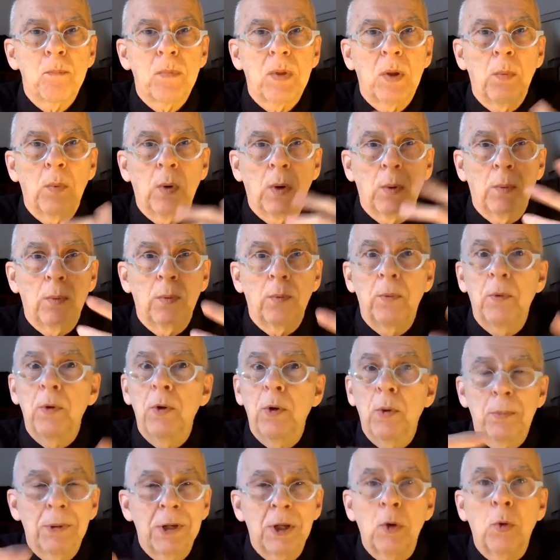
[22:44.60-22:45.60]
where
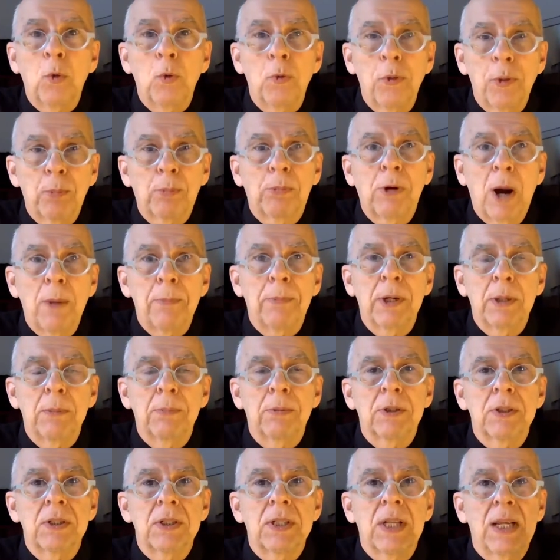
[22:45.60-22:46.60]
nobody owned the property
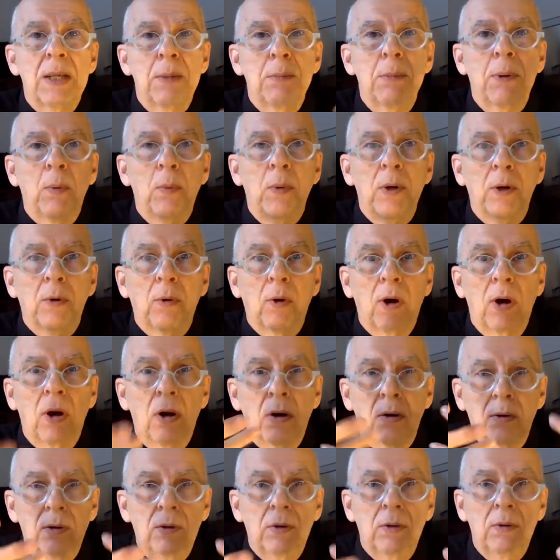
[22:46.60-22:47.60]
per se, but we were
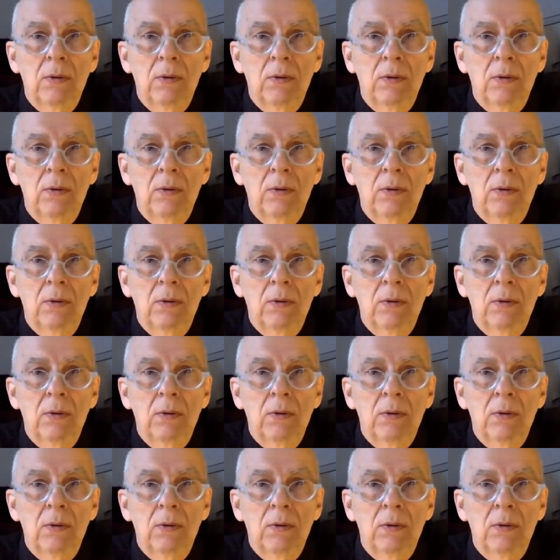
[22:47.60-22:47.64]
all